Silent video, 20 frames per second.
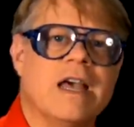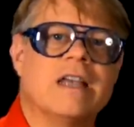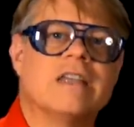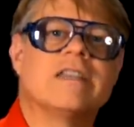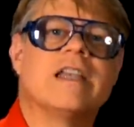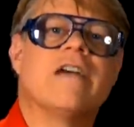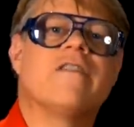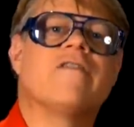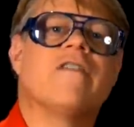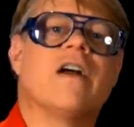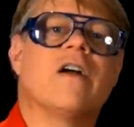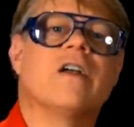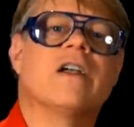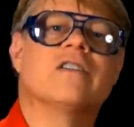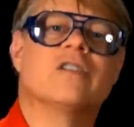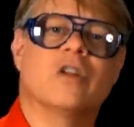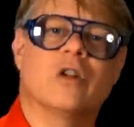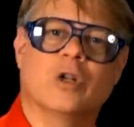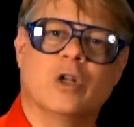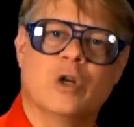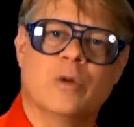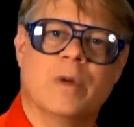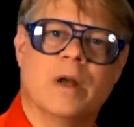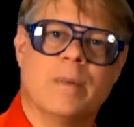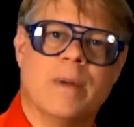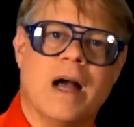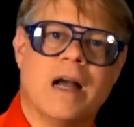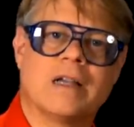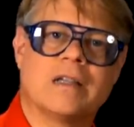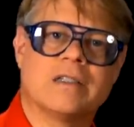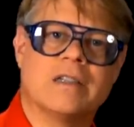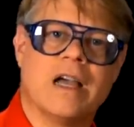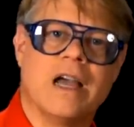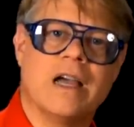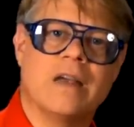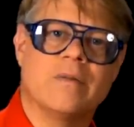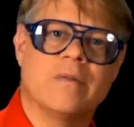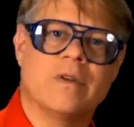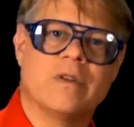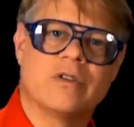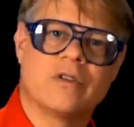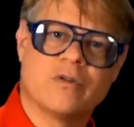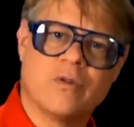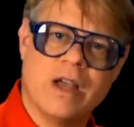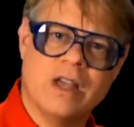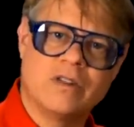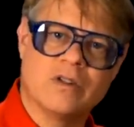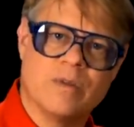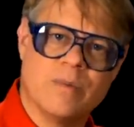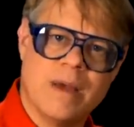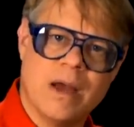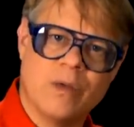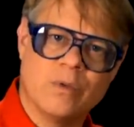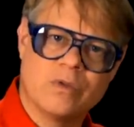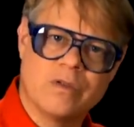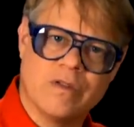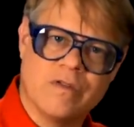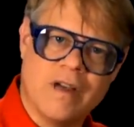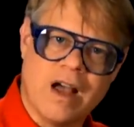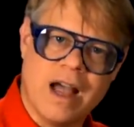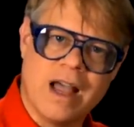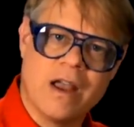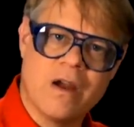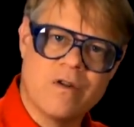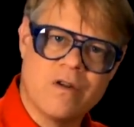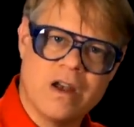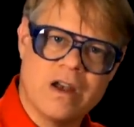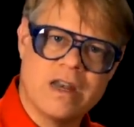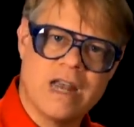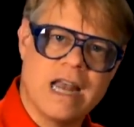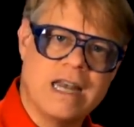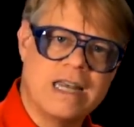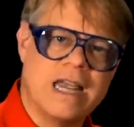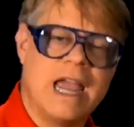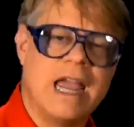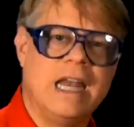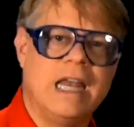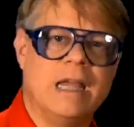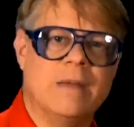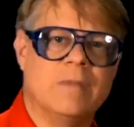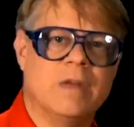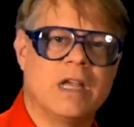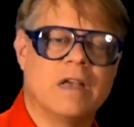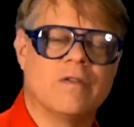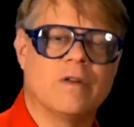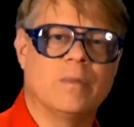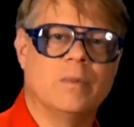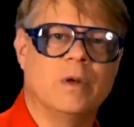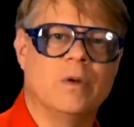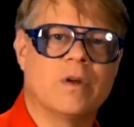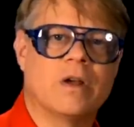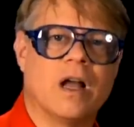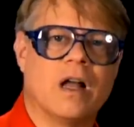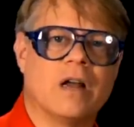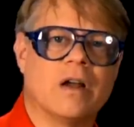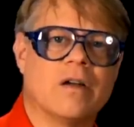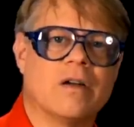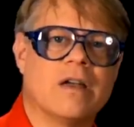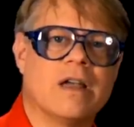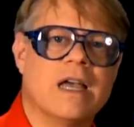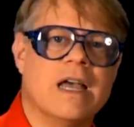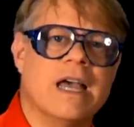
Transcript: Sapphire is an aluminum oxide with trace amounts of iron and titanium to give it a blue color.